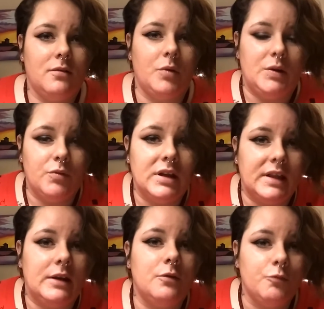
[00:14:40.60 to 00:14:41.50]
We
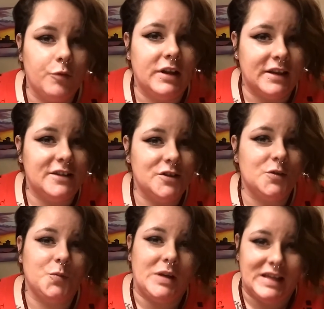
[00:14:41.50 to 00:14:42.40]
really, really
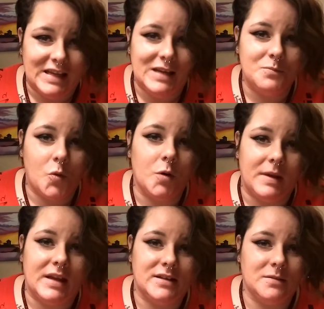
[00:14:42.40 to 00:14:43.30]
do. We need more
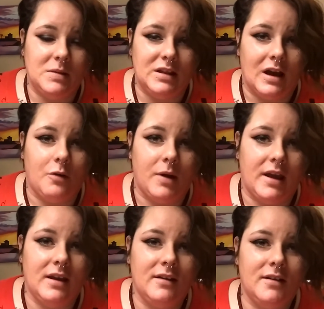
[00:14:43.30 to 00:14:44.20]
men to be that
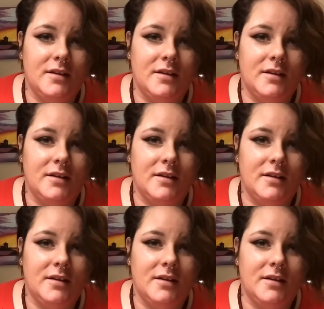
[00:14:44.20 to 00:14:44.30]
way.